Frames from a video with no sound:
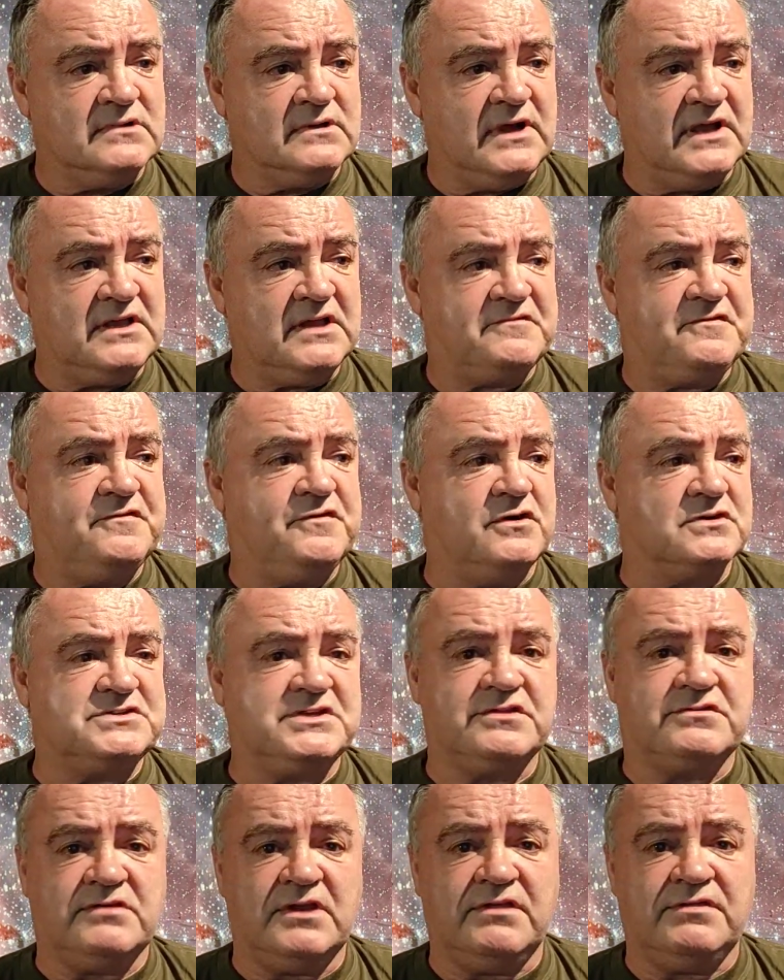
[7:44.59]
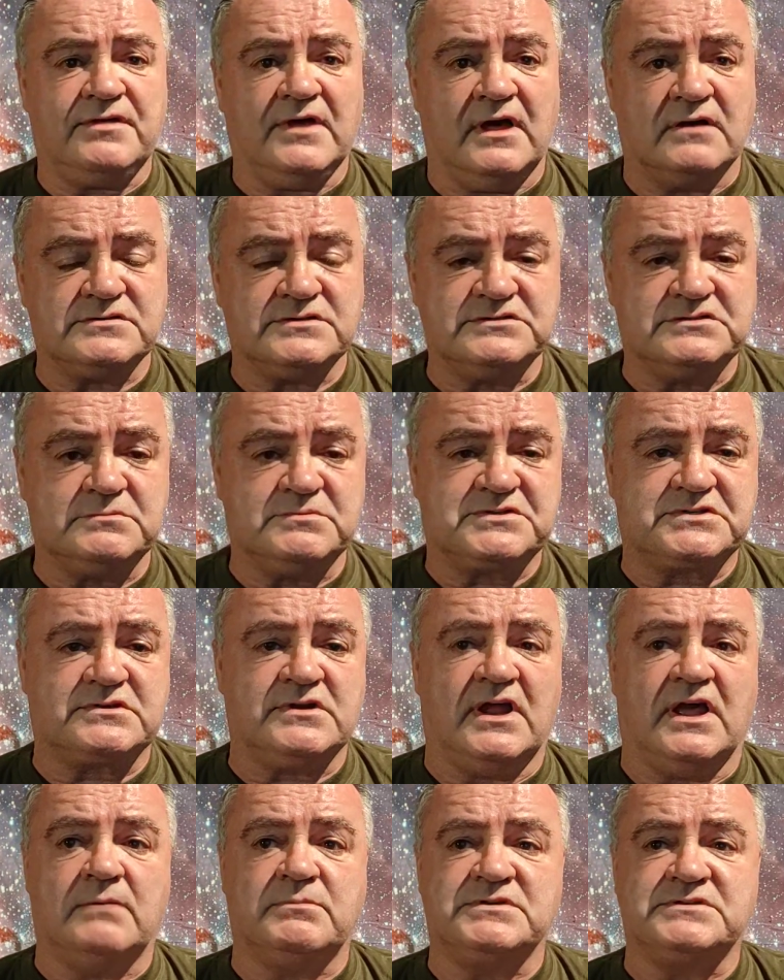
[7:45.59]
I hit 43,000
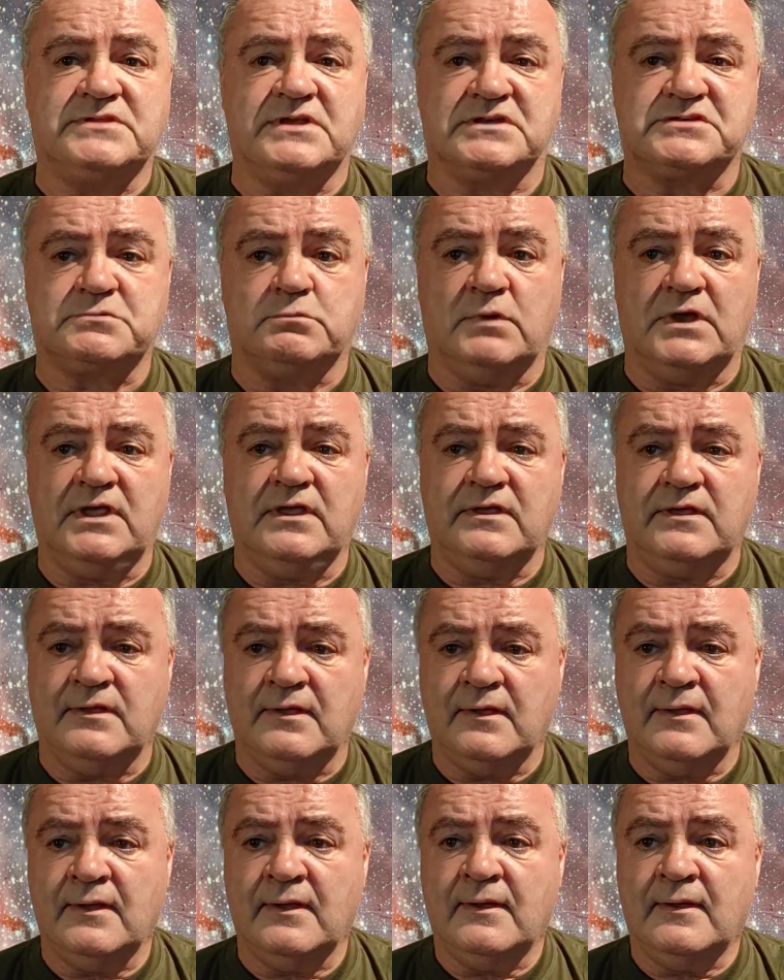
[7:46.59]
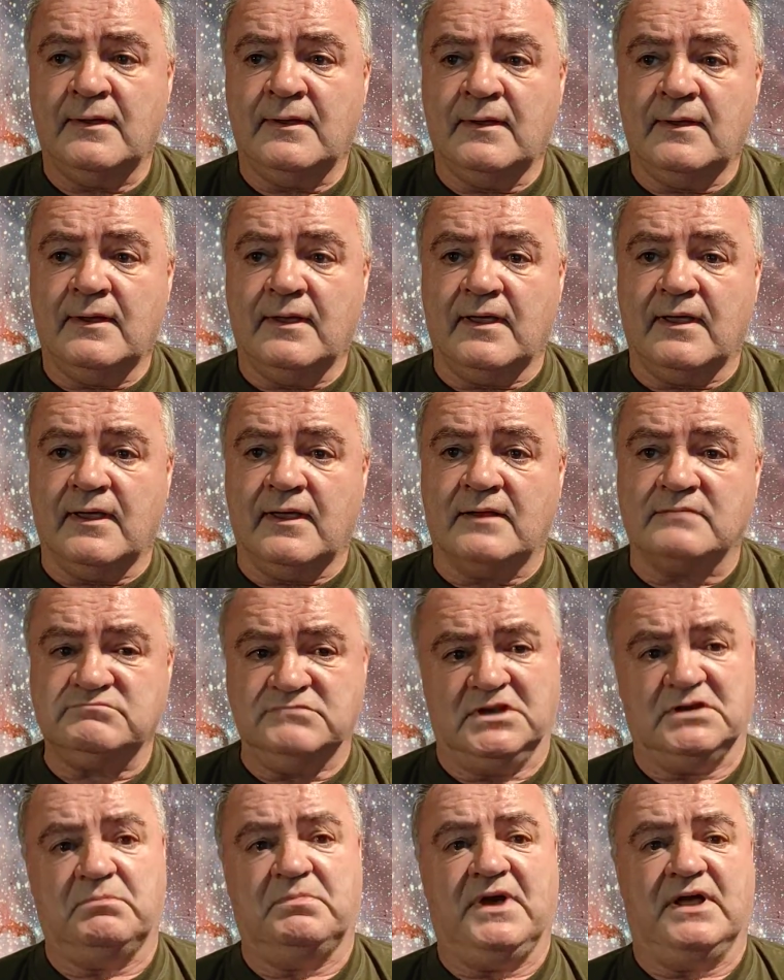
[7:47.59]
subscribers this week.
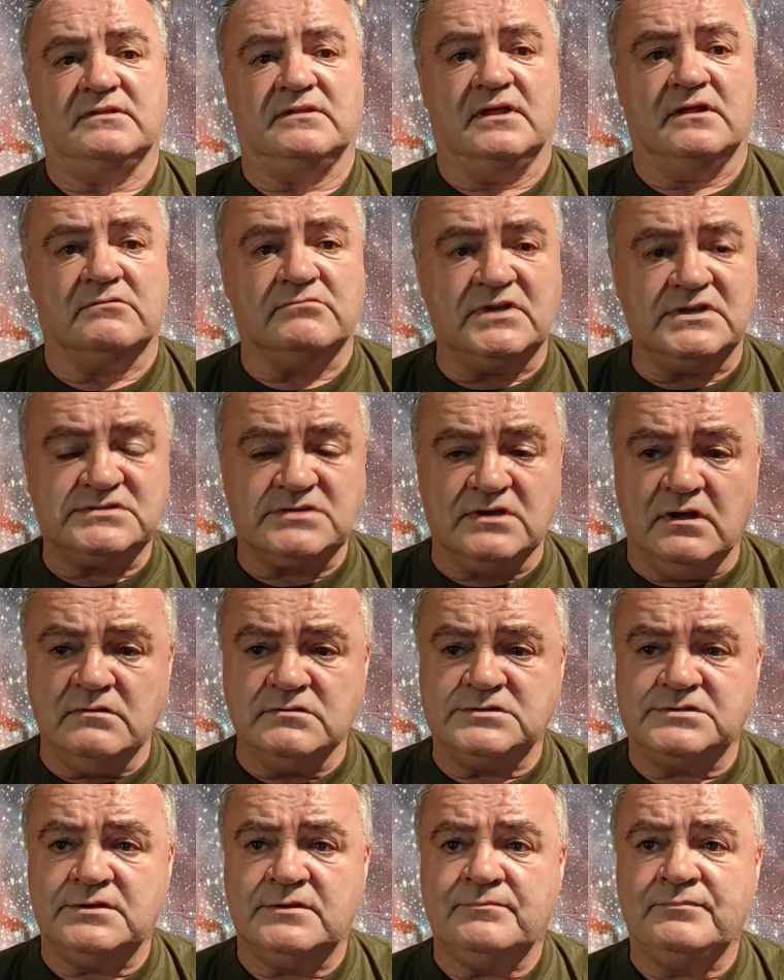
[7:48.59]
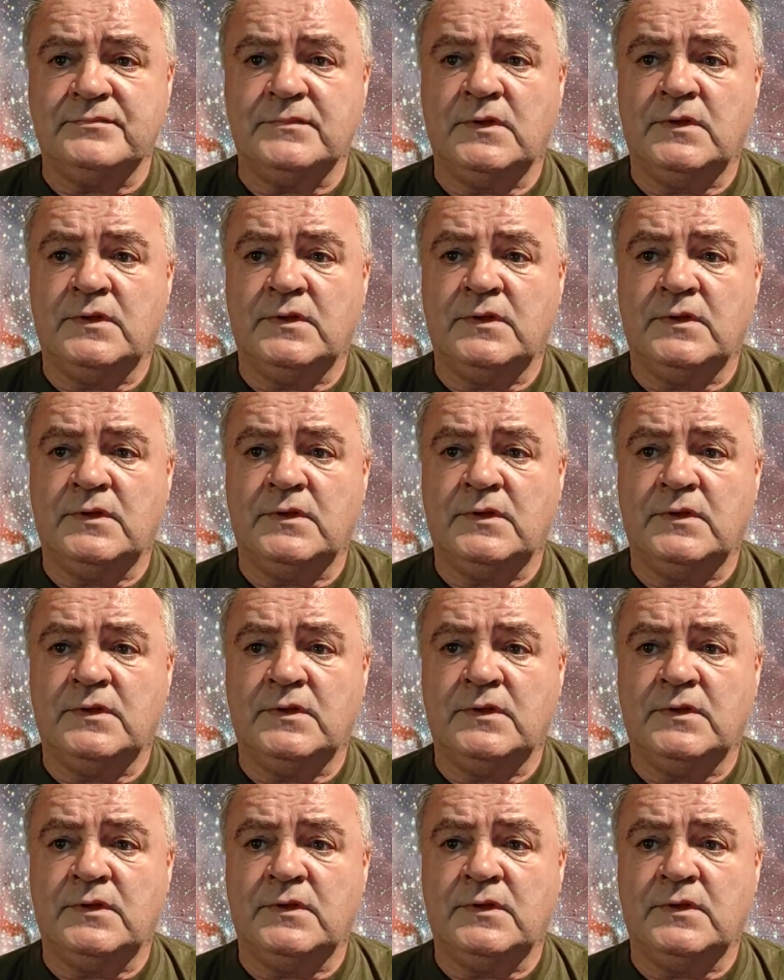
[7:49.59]
Not a bad little result.